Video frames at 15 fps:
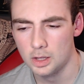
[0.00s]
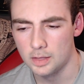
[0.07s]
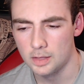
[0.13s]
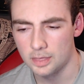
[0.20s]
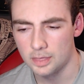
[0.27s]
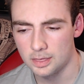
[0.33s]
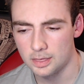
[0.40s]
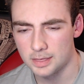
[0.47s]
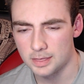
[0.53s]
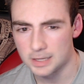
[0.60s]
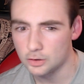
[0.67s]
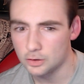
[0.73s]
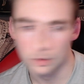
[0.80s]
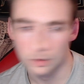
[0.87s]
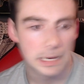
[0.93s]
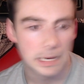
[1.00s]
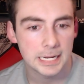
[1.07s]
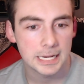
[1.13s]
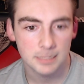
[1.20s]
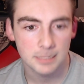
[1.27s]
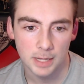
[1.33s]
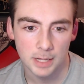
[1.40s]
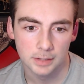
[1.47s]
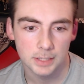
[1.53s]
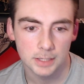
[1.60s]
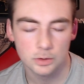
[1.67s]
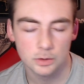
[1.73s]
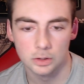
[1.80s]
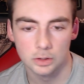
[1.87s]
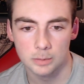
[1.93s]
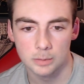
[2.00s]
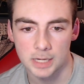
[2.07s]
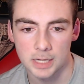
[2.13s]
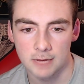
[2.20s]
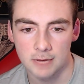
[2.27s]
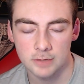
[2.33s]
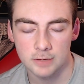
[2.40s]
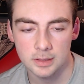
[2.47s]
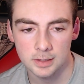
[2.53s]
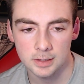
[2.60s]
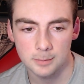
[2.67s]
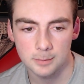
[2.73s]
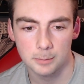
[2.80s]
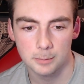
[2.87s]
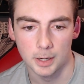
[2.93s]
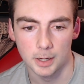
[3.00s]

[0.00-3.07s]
they do a handyman, they do a little bit of everything, but